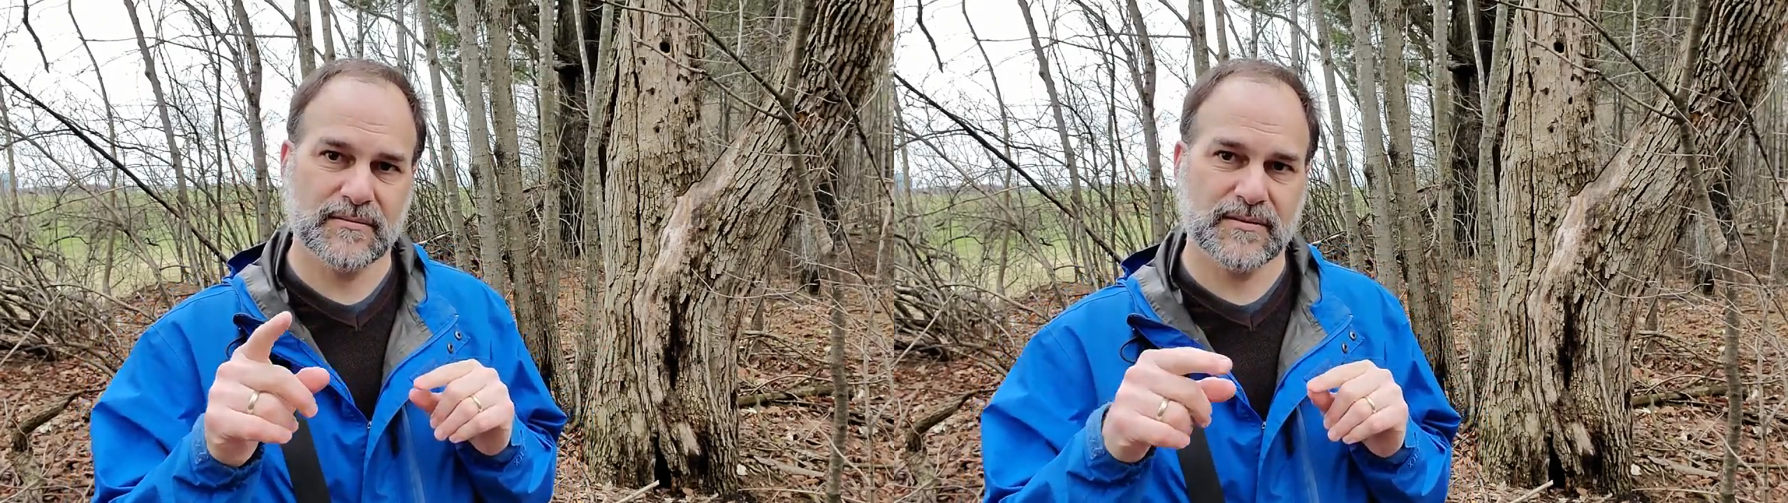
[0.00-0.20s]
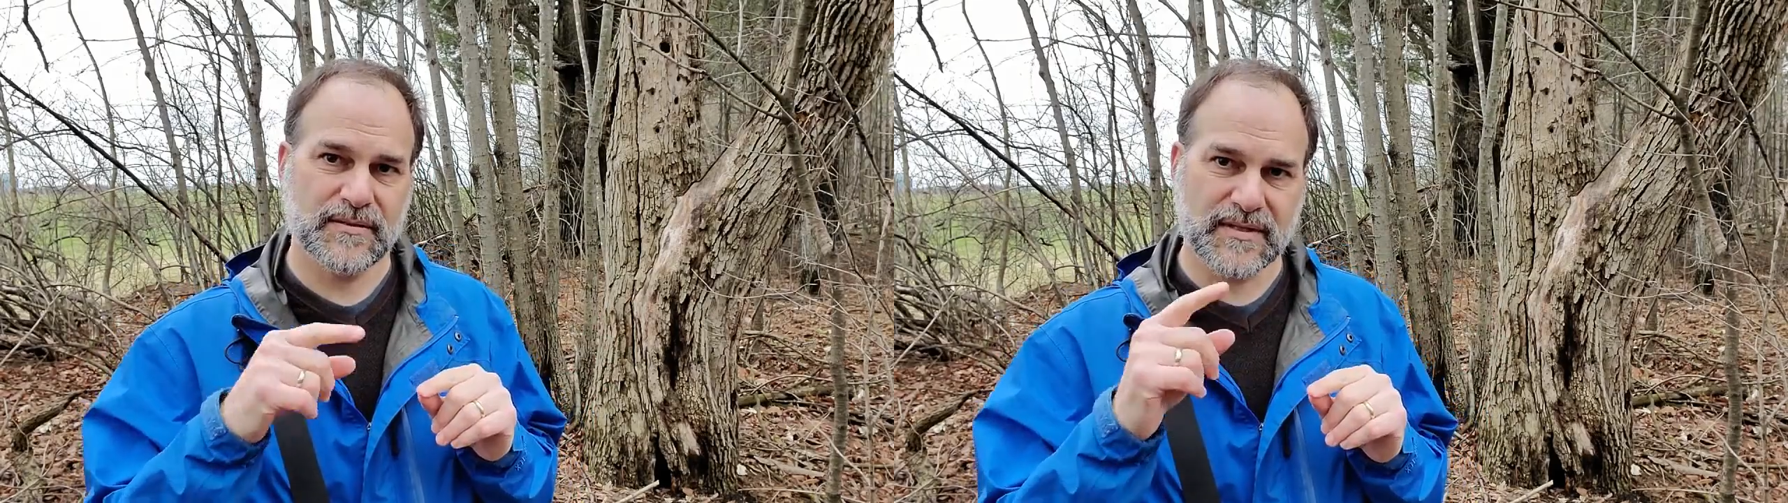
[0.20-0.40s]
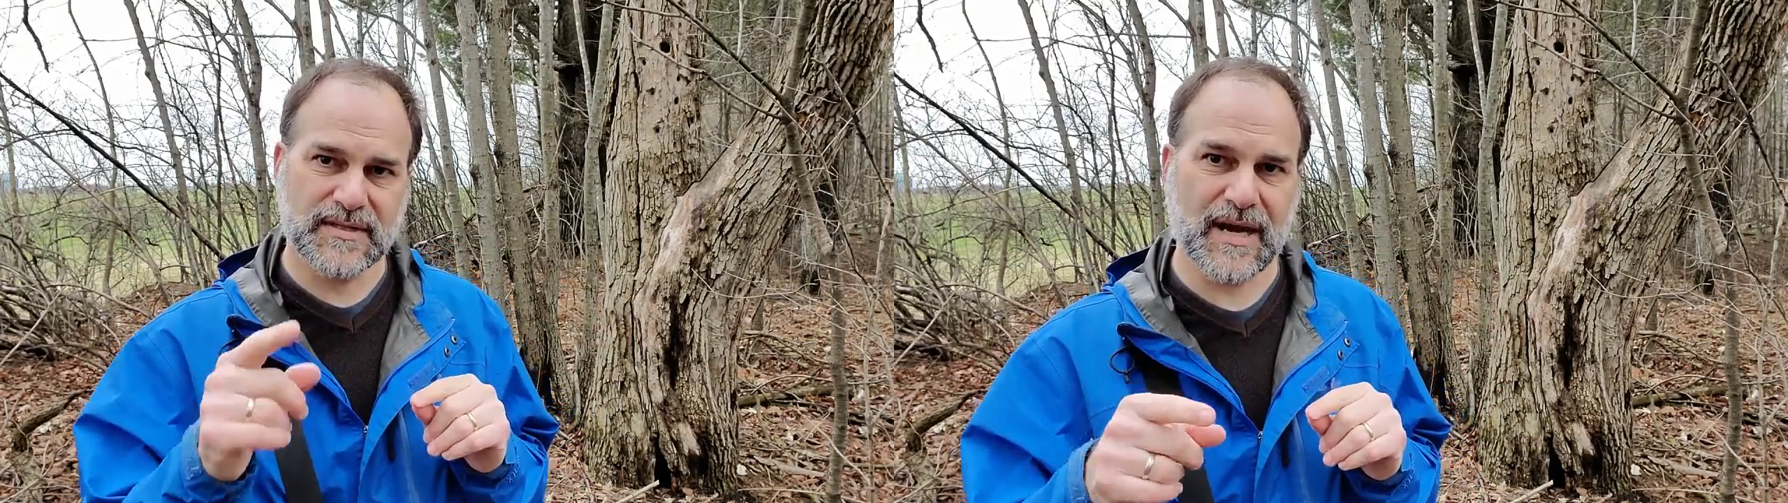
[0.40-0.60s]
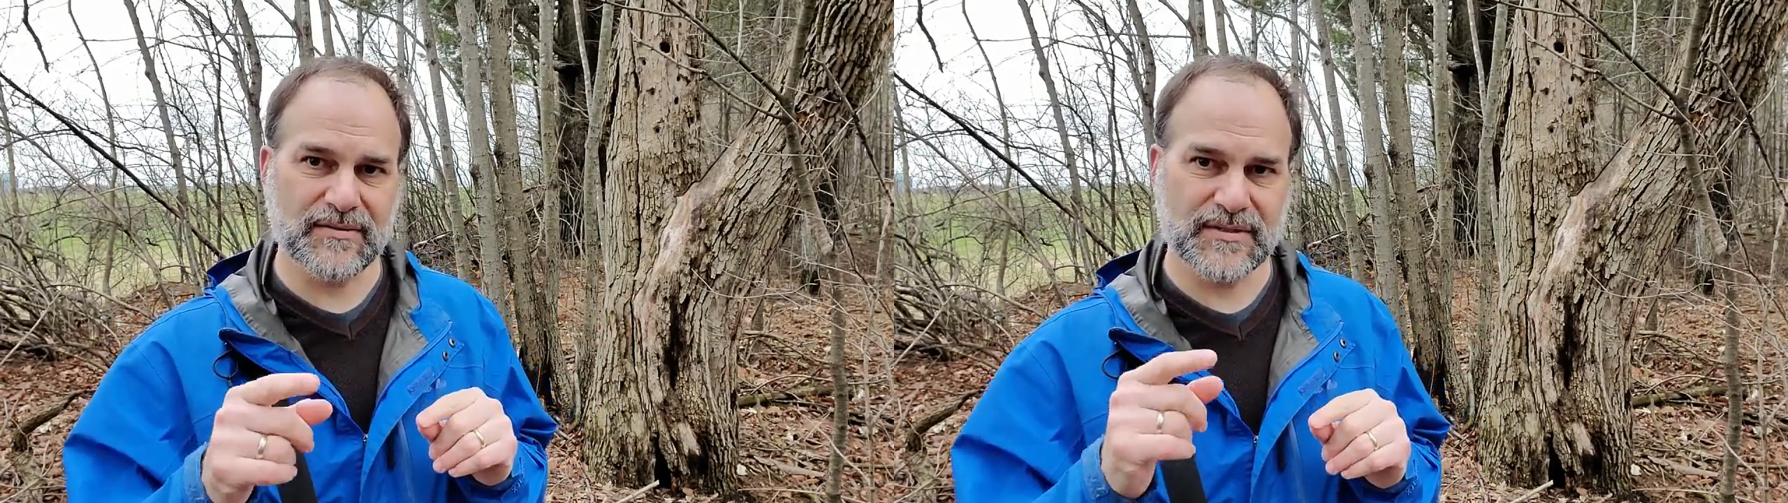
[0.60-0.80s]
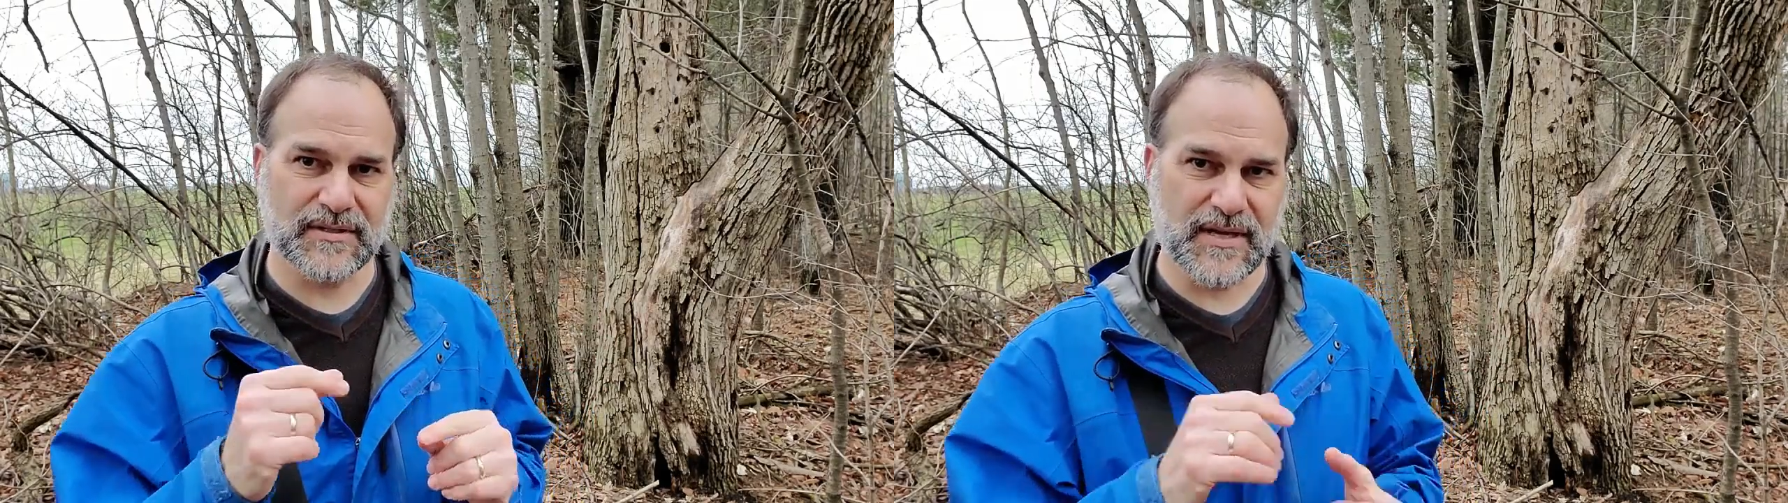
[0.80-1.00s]
to the
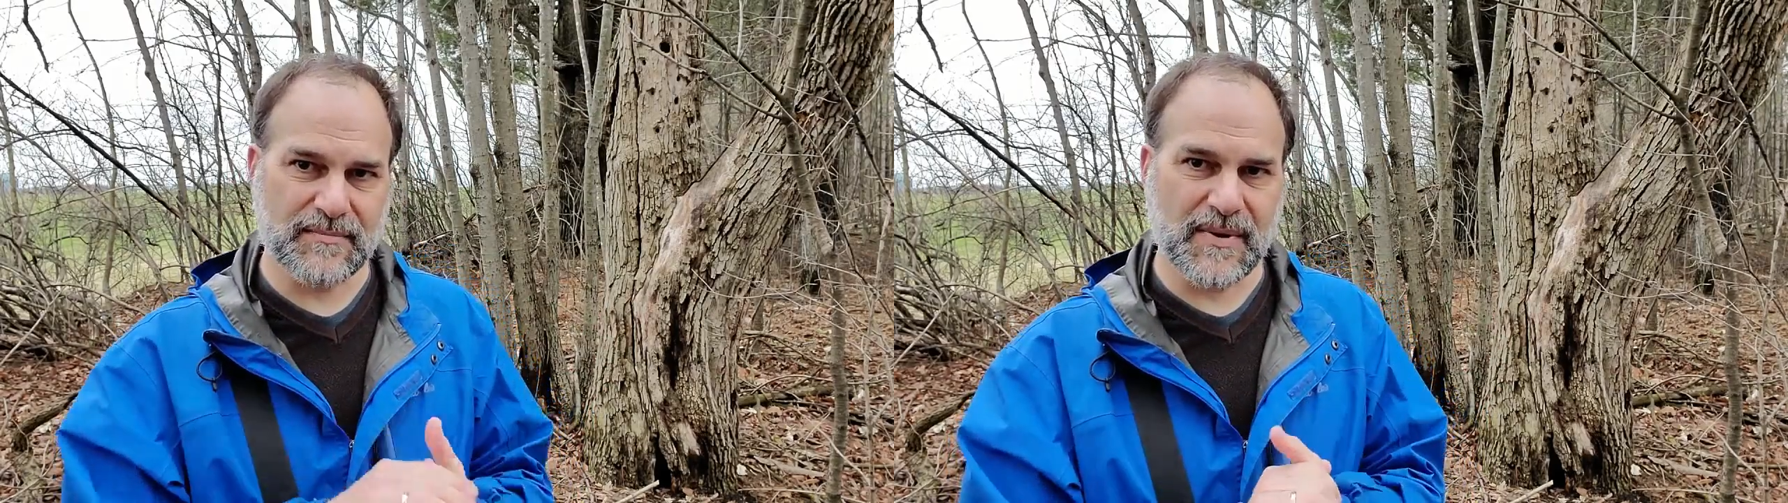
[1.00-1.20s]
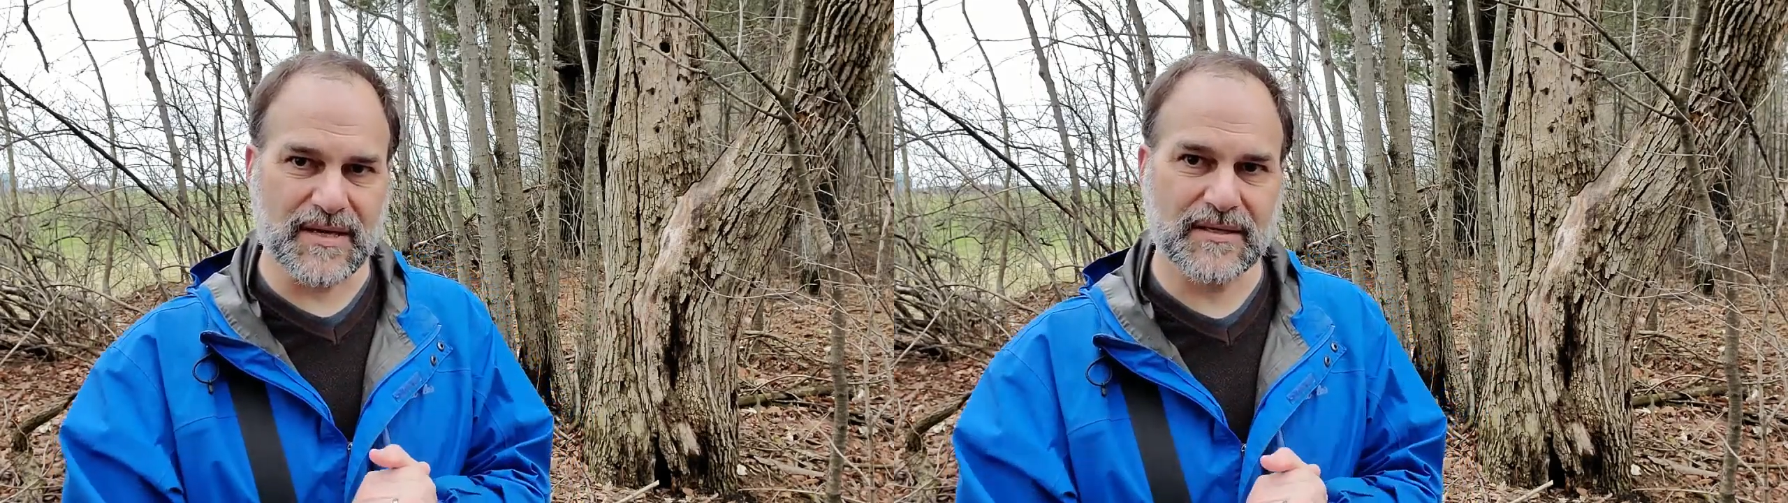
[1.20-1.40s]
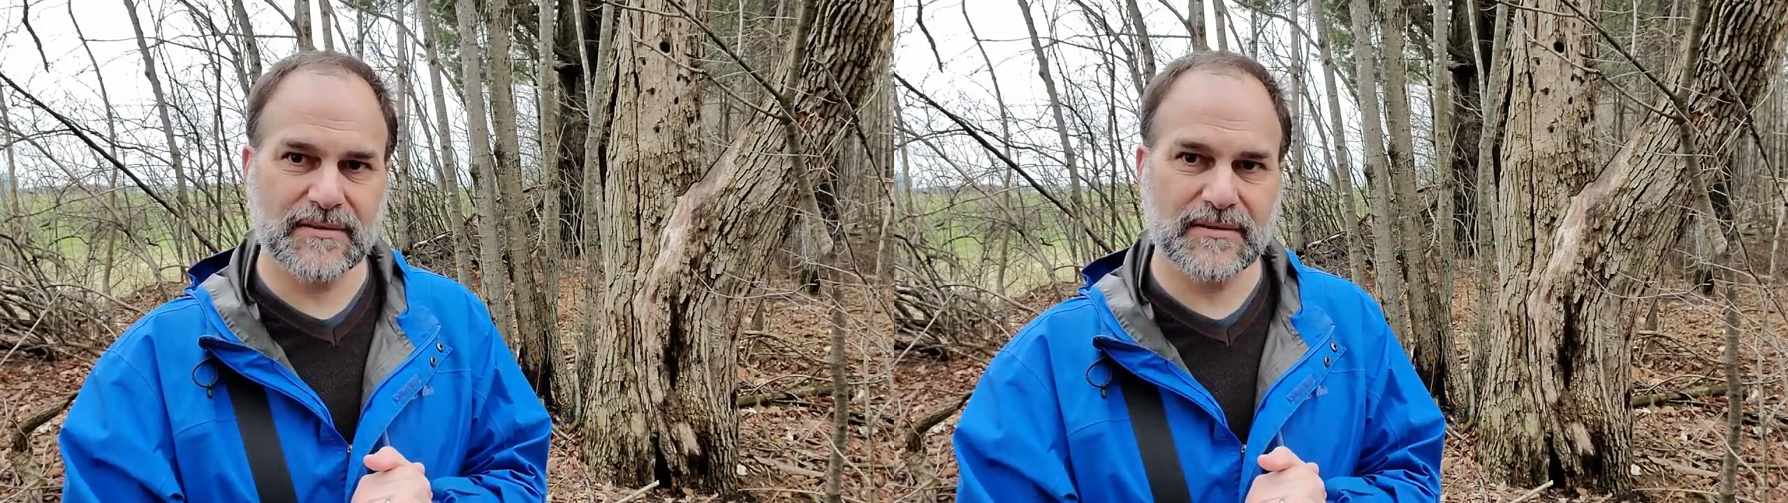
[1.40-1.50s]
sounds that they make.